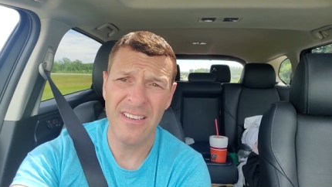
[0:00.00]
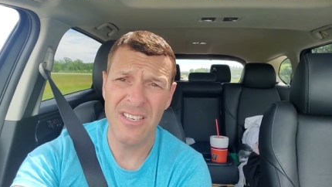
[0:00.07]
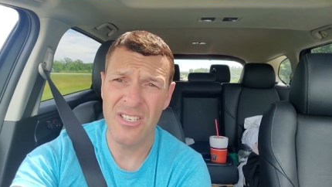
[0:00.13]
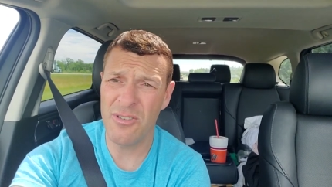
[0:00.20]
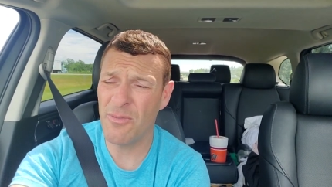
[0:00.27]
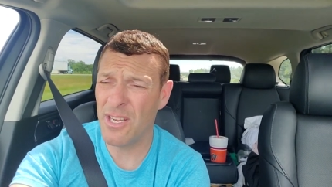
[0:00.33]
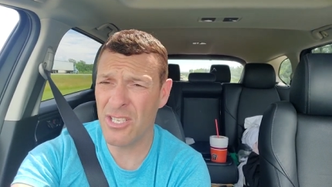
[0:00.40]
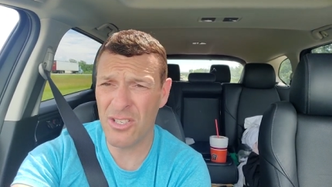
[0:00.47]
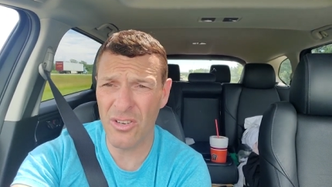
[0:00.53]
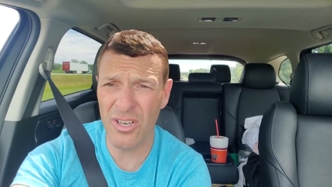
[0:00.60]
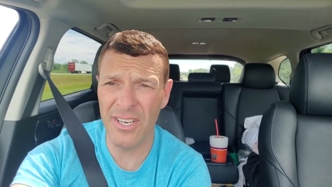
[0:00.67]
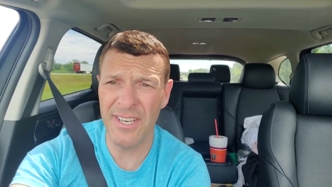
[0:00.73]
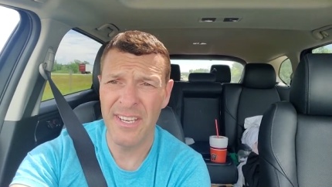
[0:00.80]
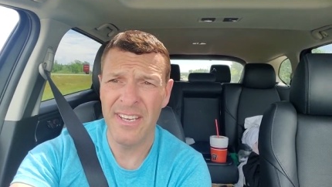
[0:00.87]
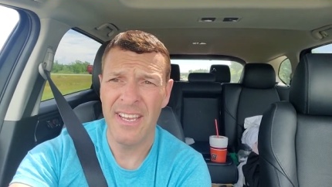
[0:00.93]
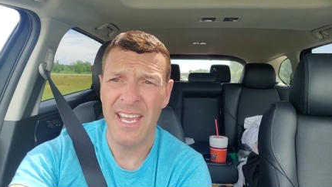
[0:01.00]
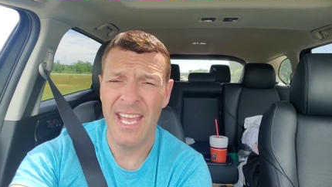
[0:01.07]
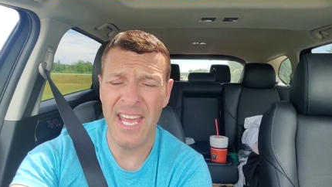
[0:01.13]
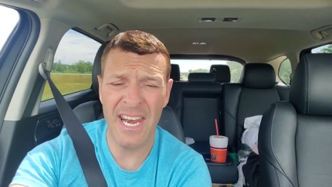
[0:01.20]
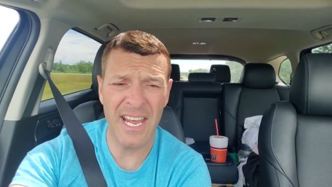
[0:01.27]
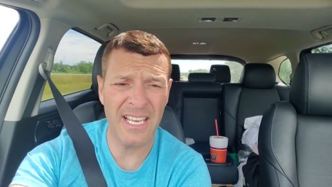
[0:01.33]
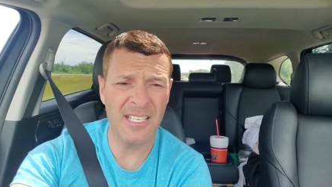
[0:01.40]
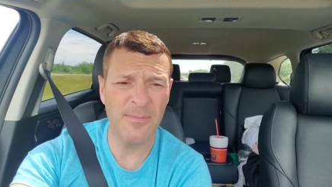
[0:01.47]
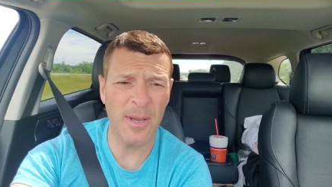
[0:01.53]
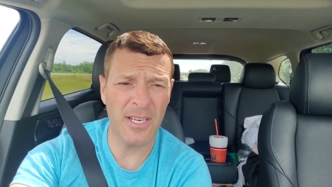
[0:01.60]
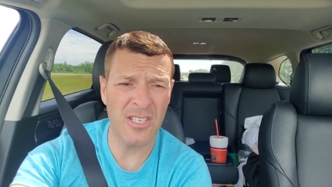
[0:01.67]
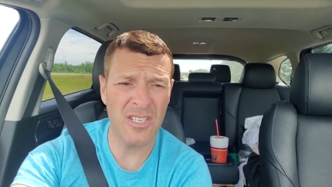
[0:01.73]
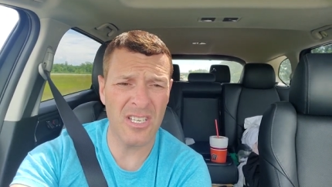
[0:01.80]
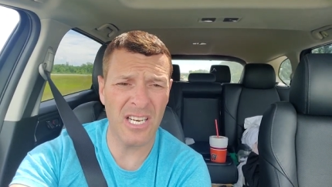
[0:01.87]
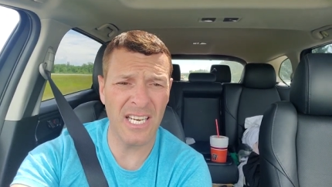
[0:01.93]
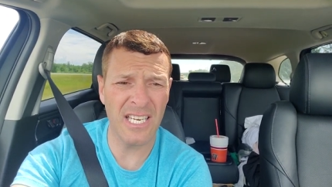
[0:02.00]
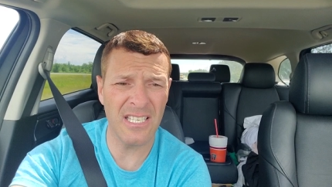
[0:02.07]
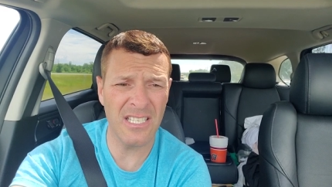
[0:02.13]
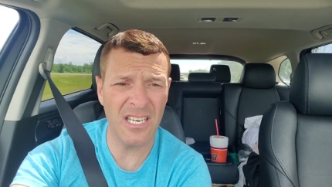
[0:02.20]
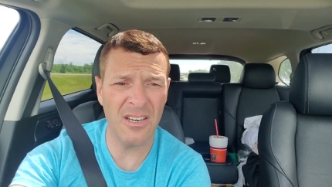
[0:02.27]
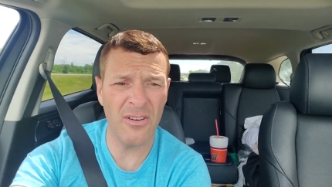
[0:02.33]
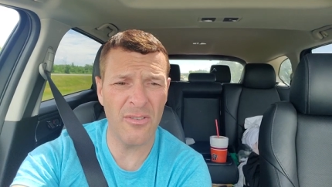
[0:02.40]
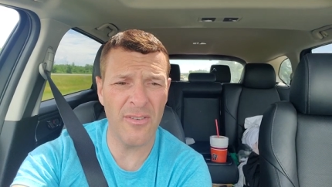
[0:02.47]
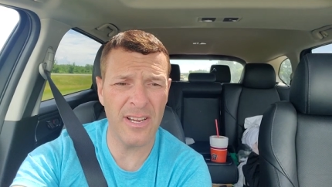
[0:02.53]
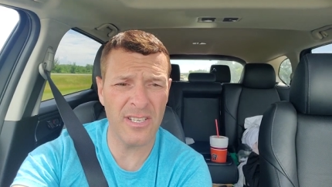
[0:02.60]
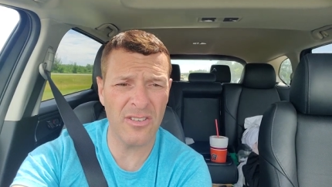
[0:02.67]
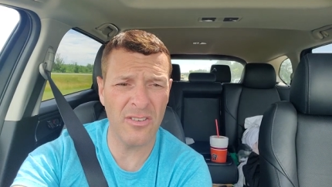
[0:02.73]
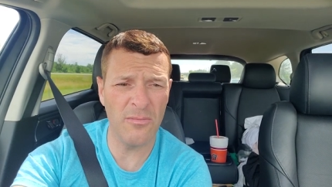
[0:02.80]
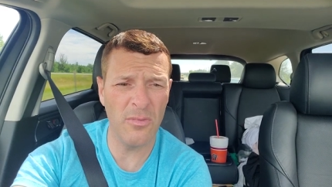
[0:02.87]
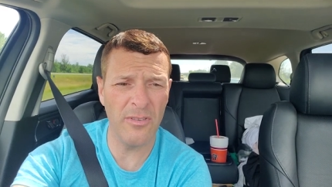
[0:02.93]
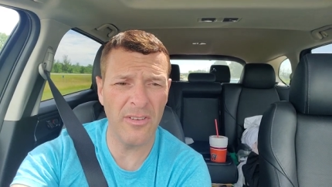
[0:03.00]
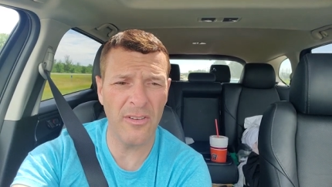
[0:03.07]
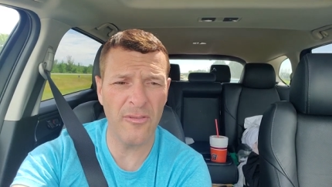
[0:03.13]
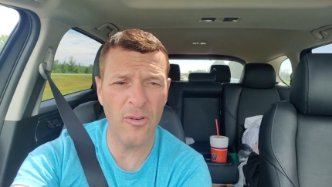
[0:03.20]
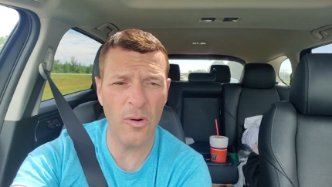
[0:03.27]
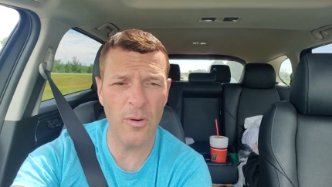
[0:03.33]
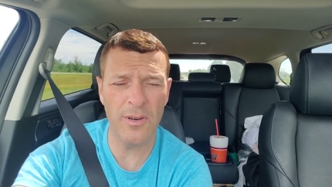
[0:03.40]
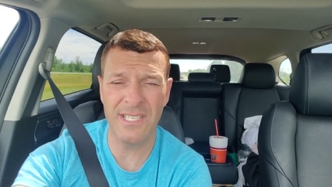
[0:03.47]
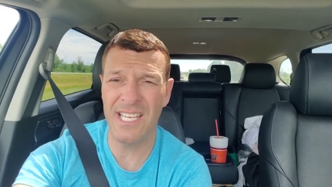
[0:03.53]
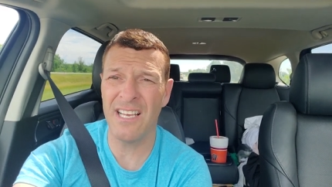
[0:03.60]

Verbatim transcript: She raced good, and I expect she's going to continue to race good moving forward.